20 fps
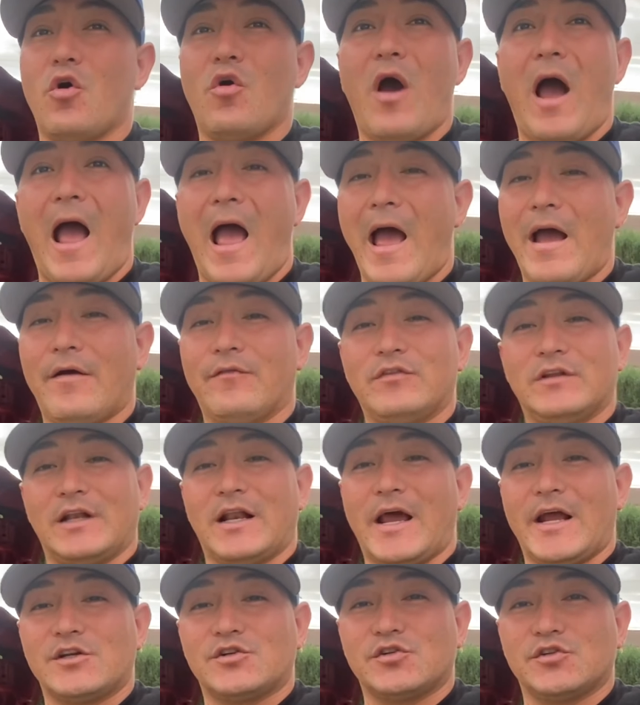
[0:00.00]
I have the
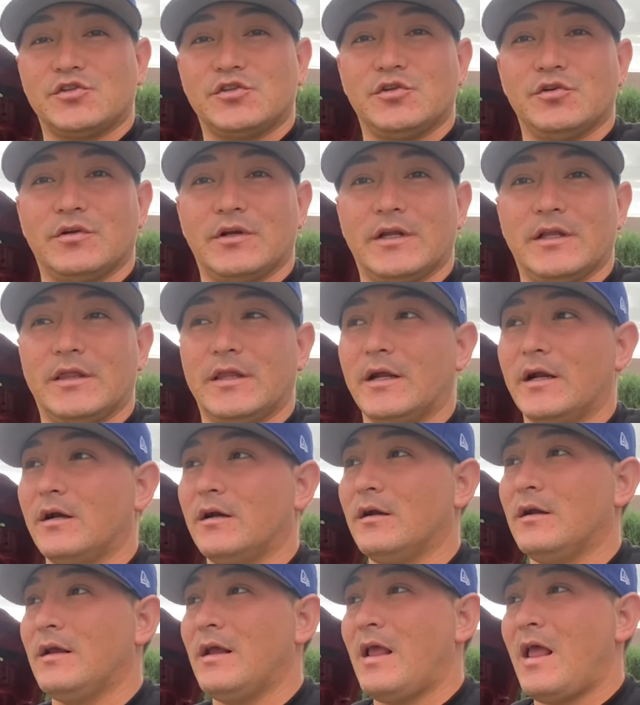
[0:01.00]
nitrous tune in there.
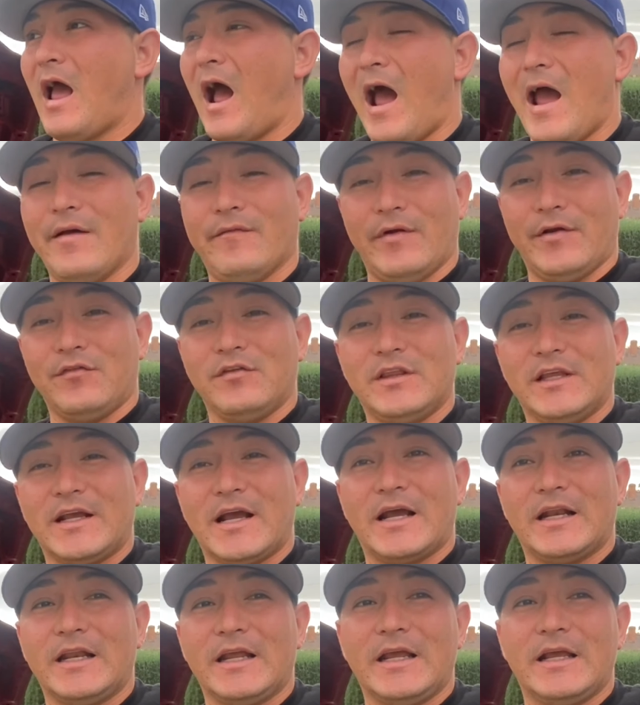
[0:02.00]
I have everything
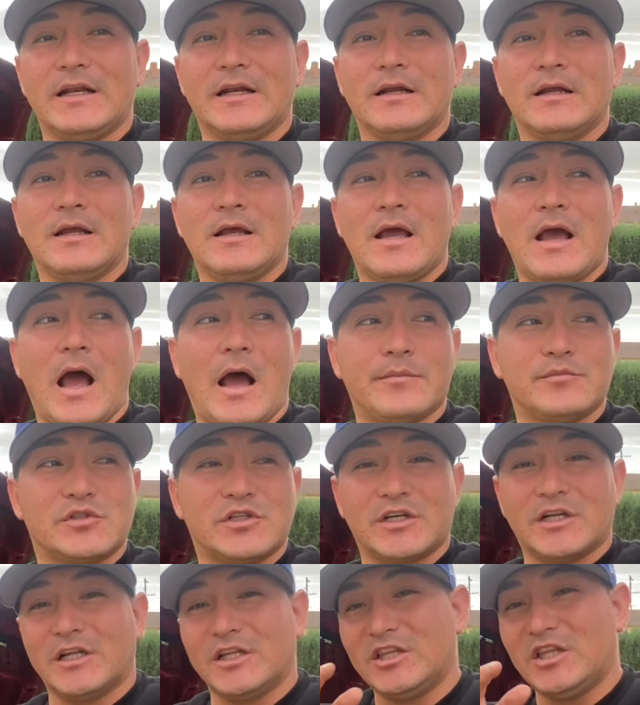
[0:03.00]
I need. I'm just
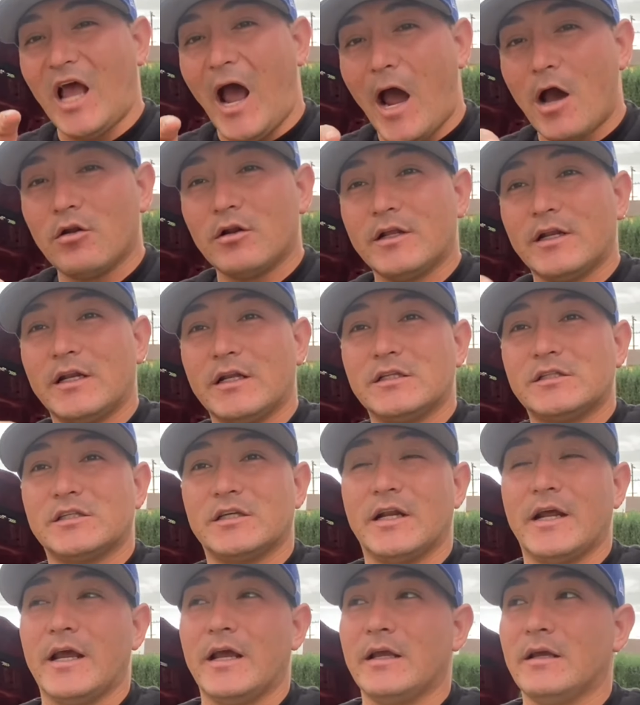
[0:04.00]
gonna dial it in
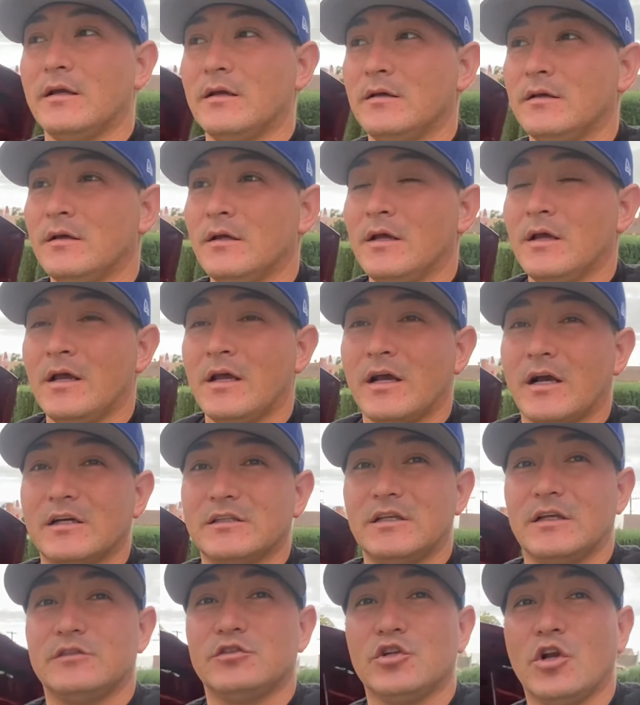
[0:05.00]
today,
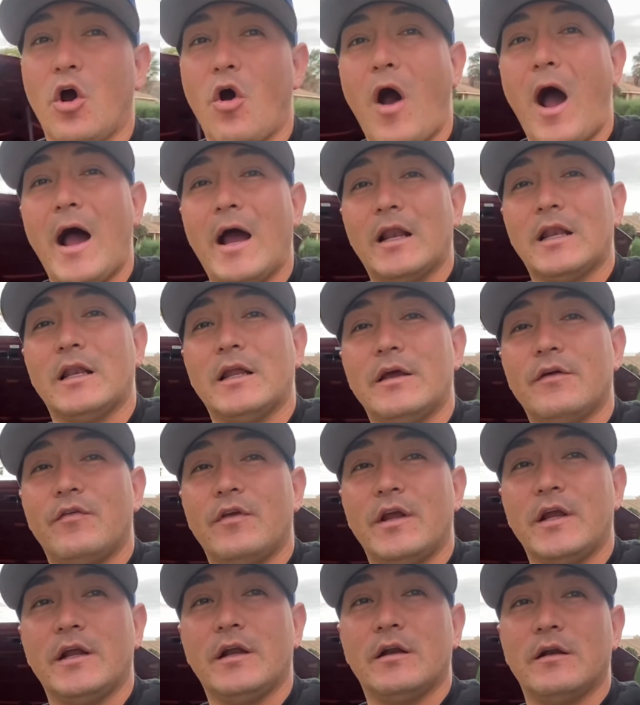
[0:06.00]
because as you know, I live
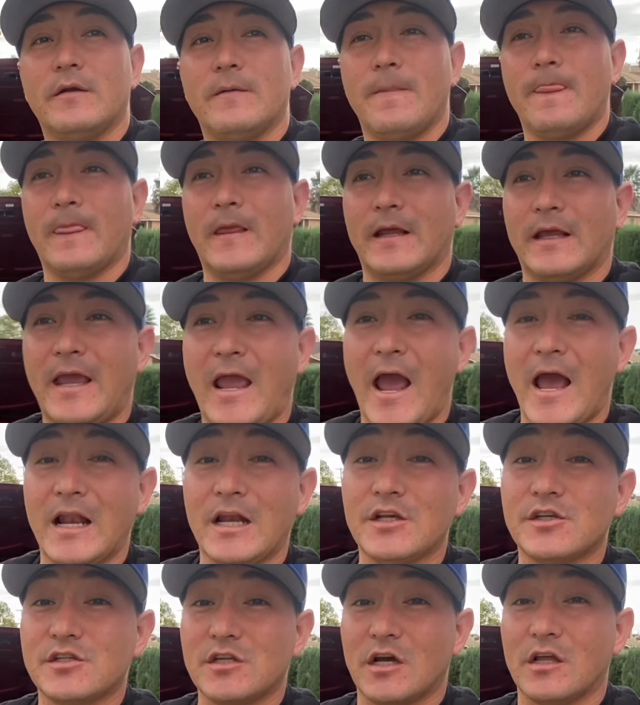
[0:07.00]
here in
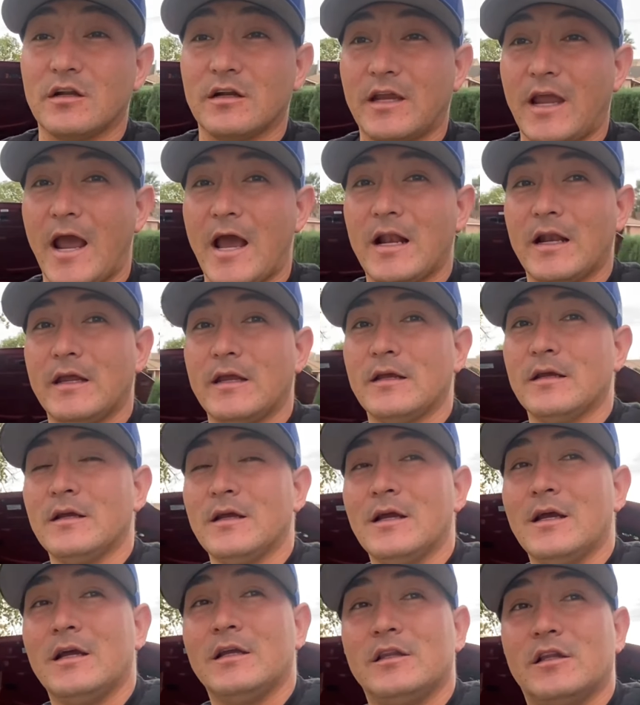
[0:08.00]
Cali, Southern Cali.
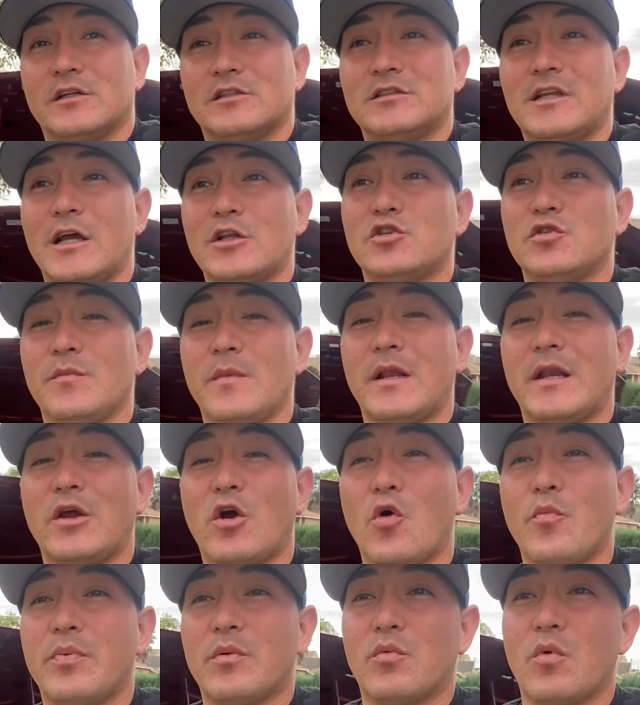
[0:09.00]
There's not too many
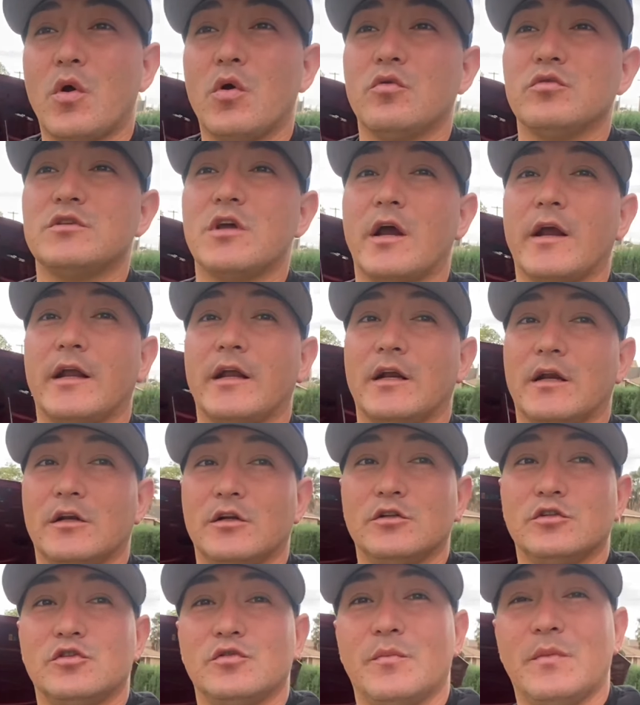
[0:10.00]
open roads out here
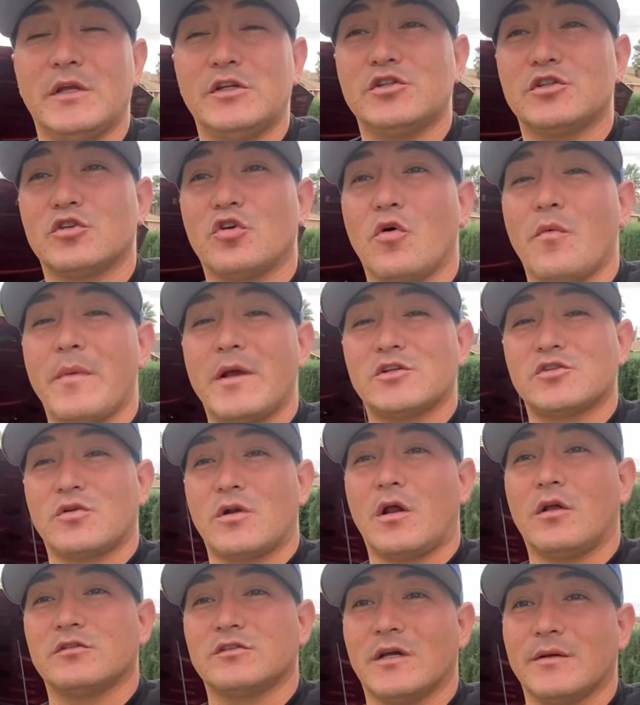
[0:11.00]
to me just go mess
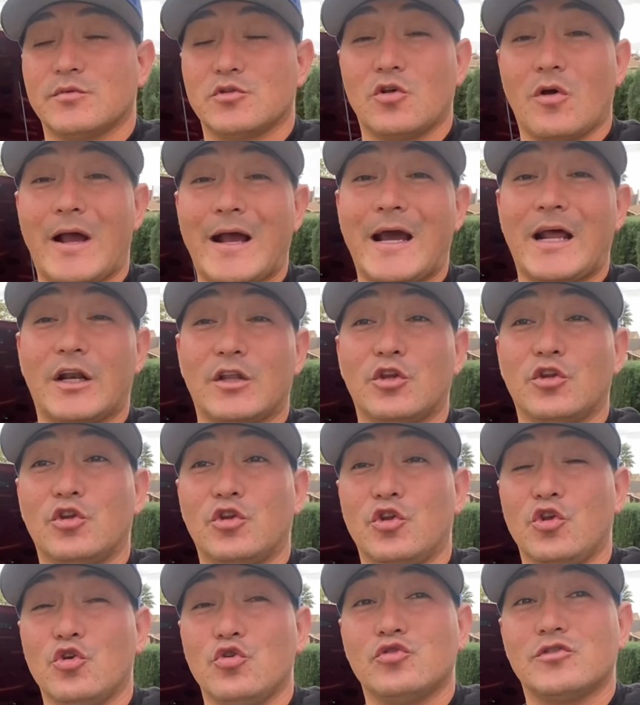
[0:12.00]
around time. So I gotta
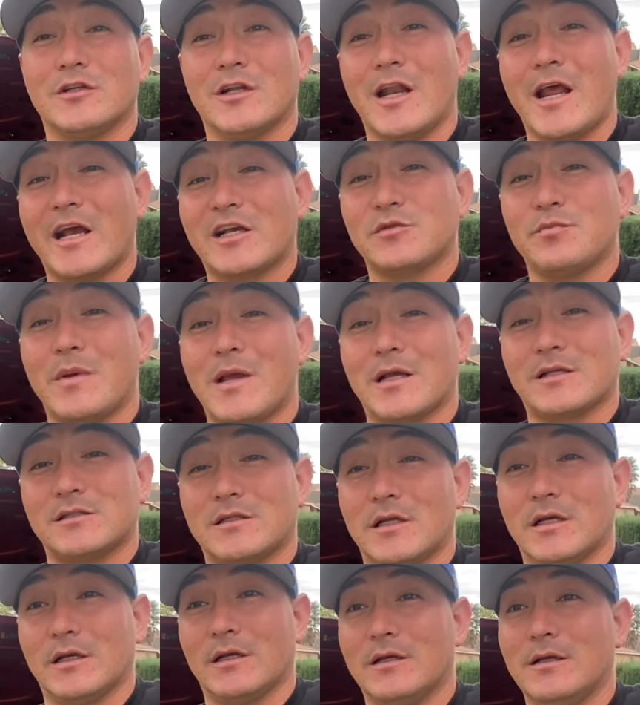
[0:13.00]
use the next best
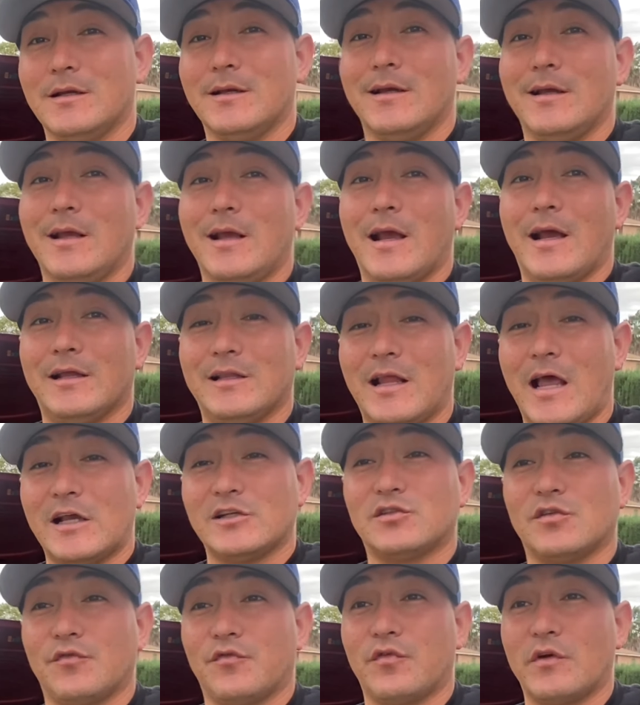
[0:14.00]
thing, and
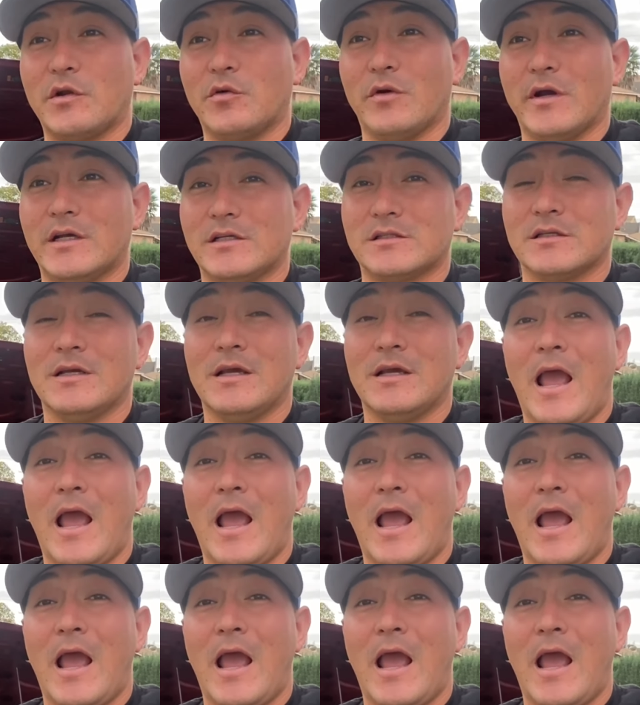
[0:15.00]
that's the freeways.